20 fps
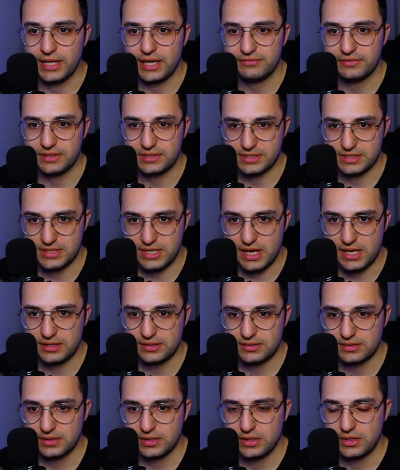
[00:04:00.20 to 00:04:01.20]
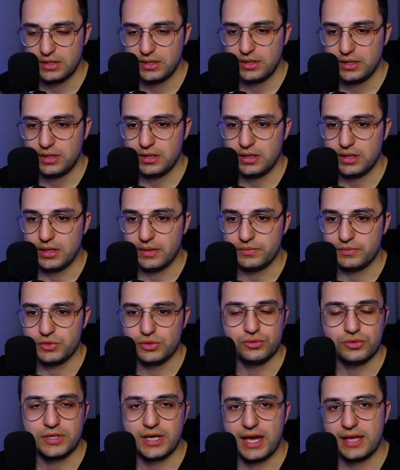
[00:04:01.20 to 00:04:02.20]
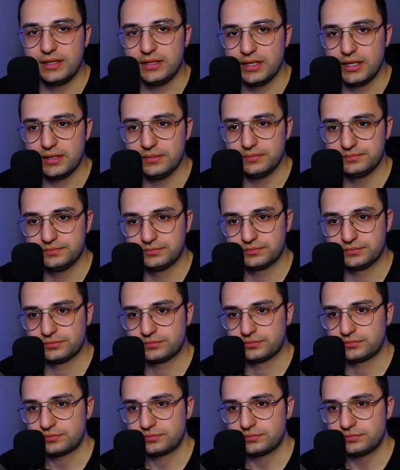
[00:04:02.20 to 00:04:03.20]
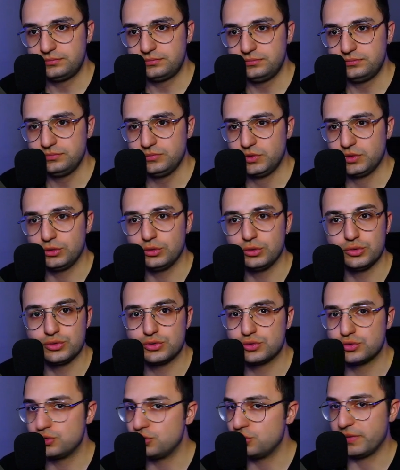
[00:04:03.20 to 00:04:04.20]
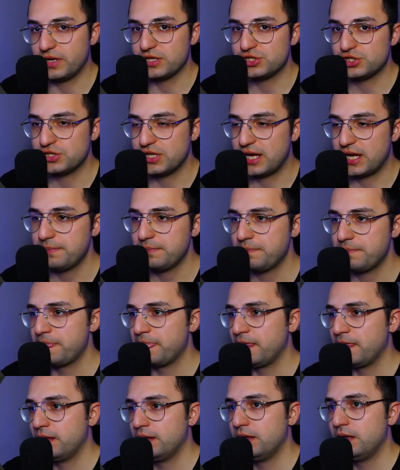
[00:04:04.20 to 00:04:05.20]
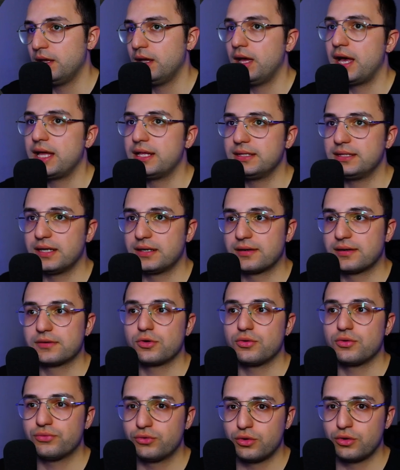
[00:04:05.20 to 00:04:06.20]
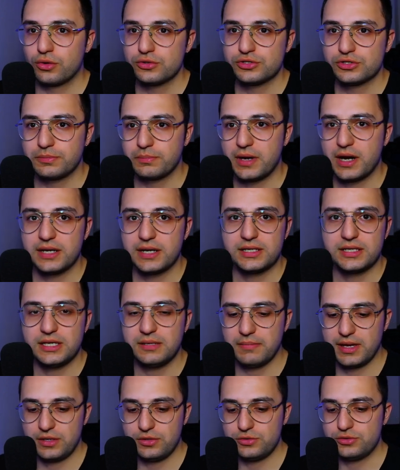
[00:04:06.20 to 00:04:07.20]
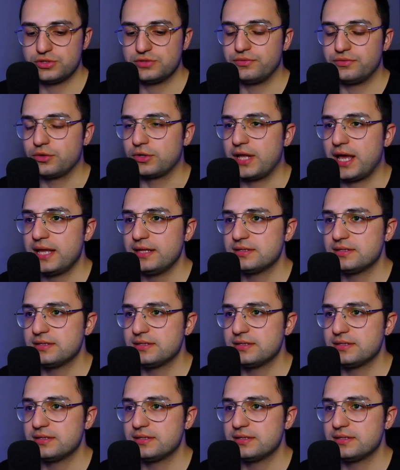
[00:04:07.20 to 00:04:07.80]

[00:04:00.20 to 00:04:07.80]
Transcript: hand side, you kind of lose too much time. And there are of course marking menus for that.